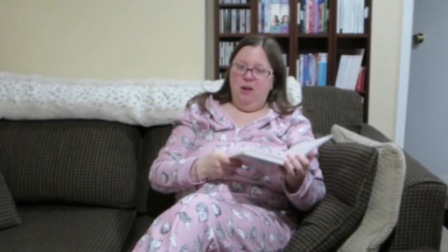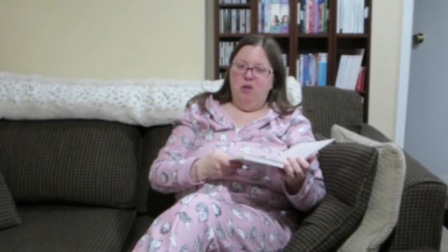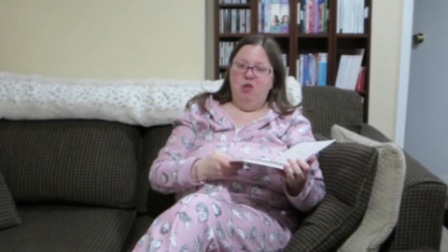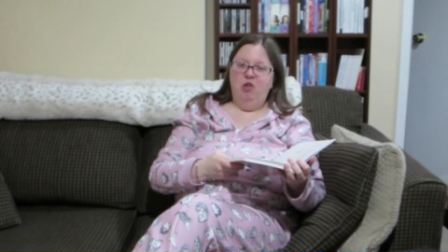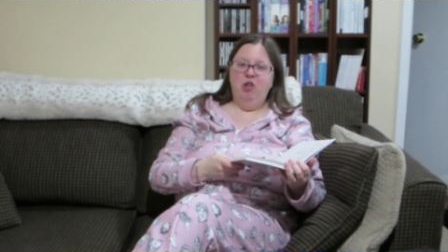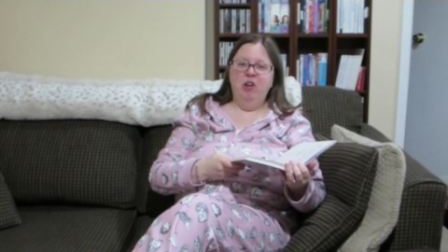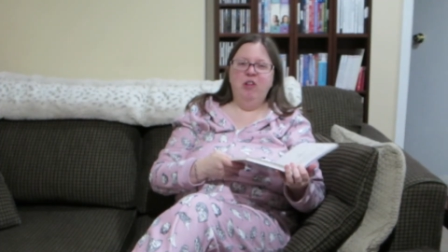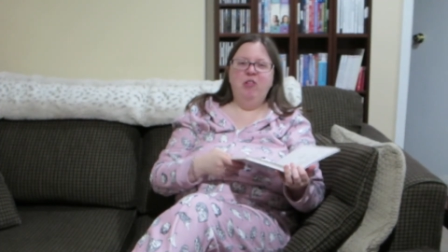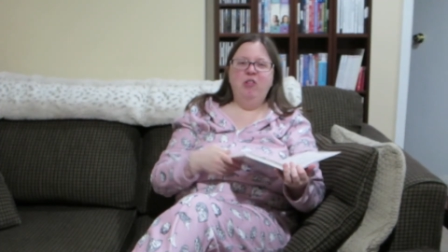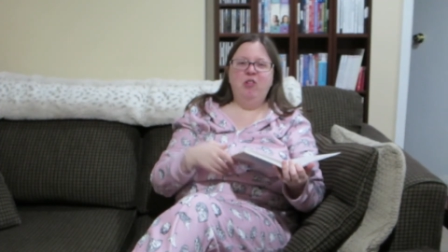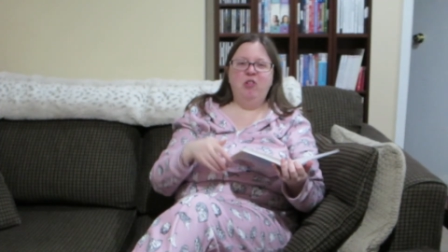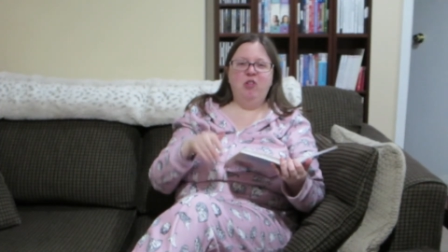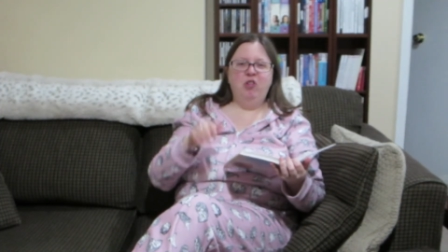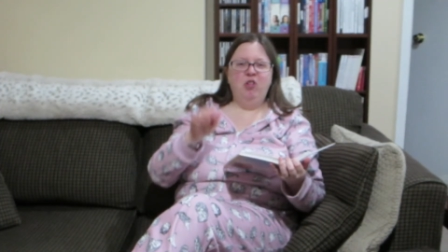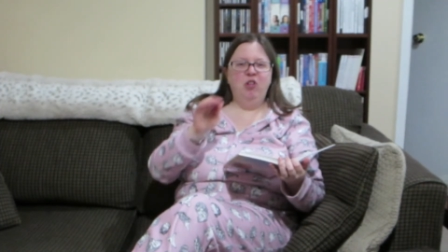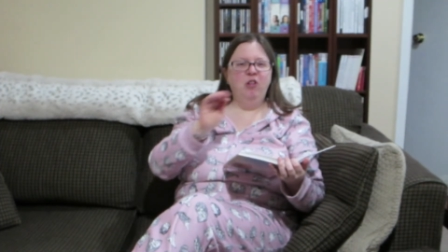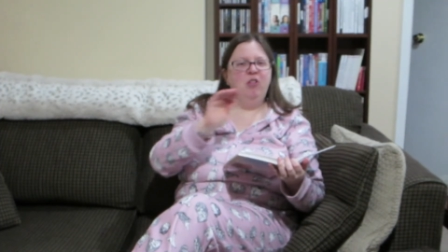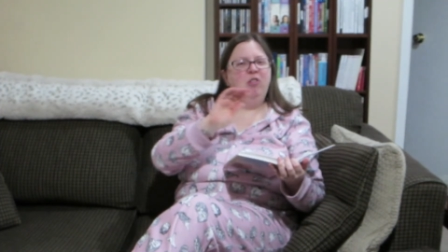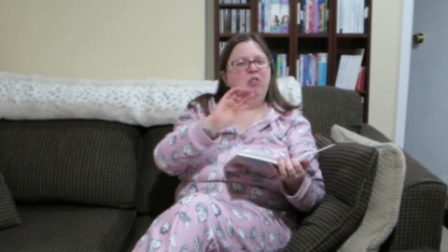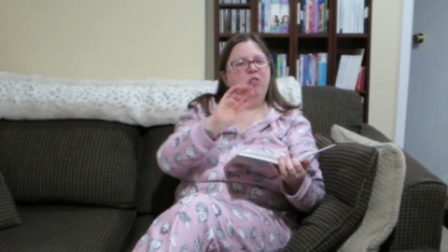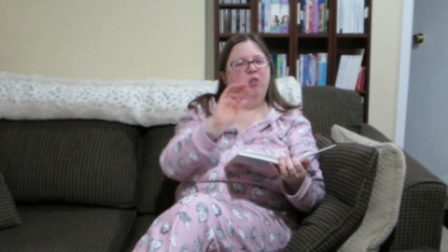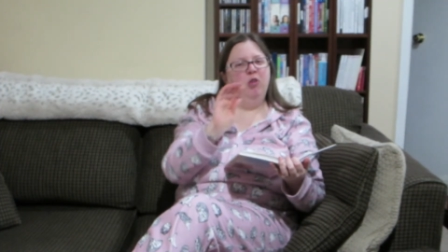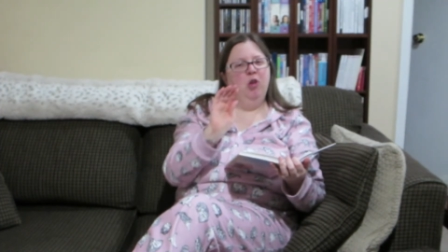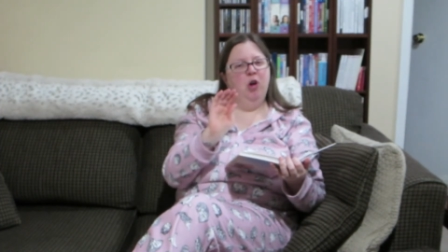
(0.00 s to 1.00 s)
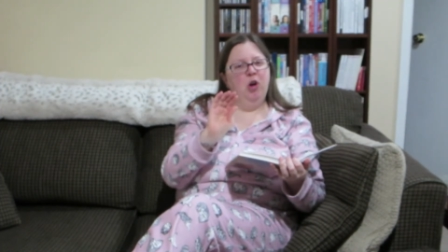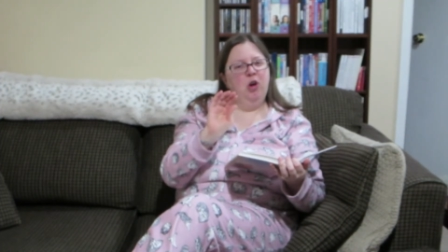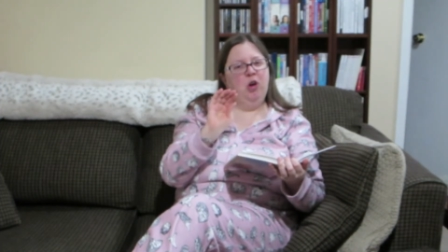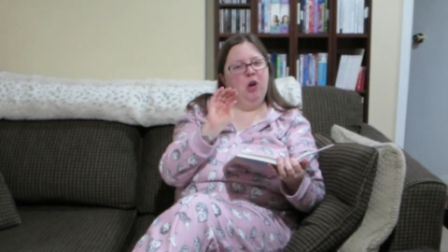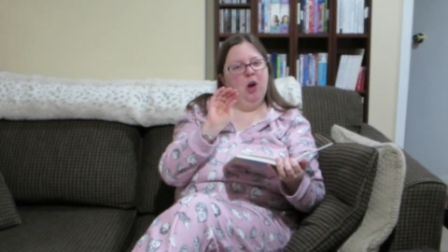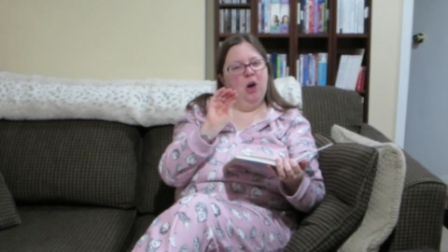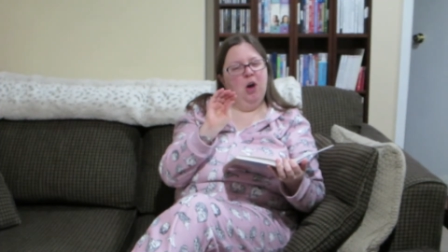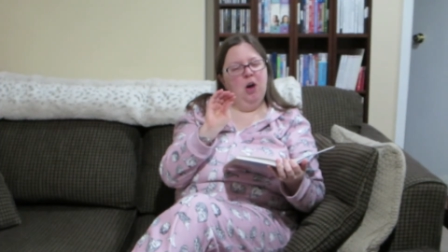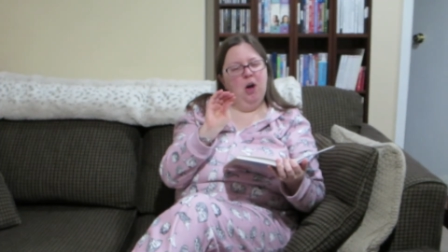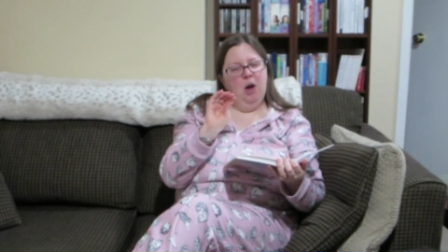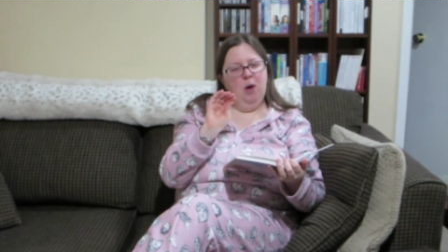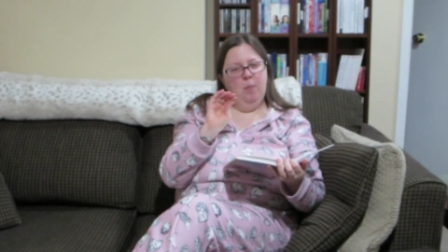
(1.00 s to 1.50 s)
just just look
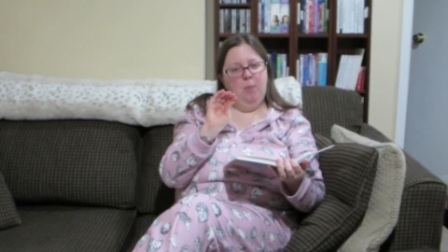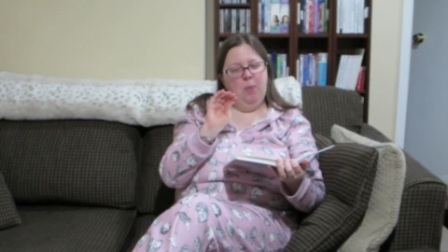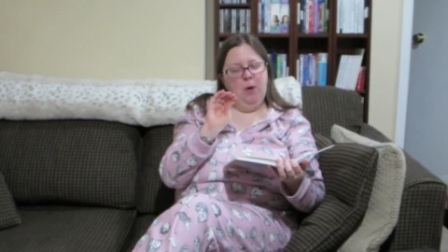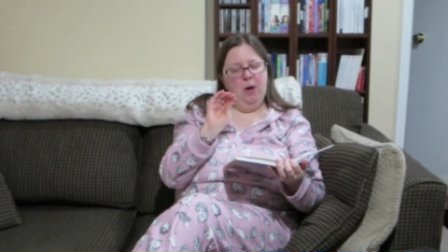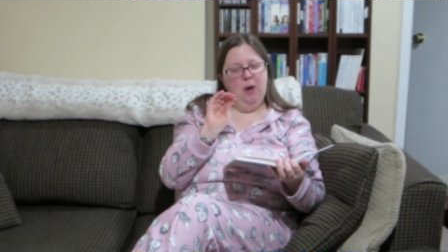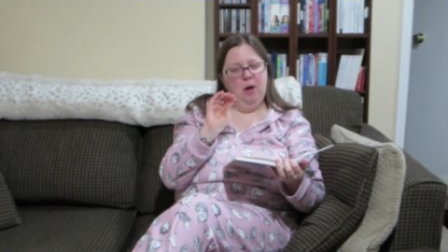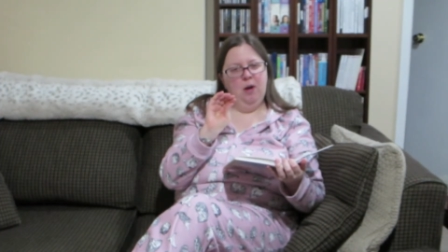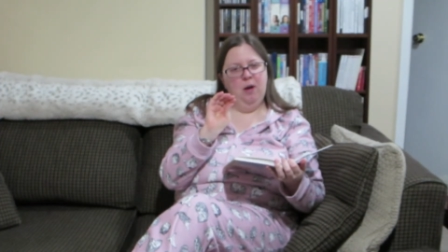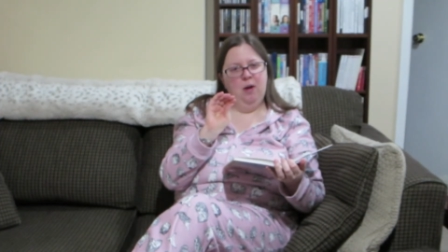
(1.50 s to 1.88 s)
up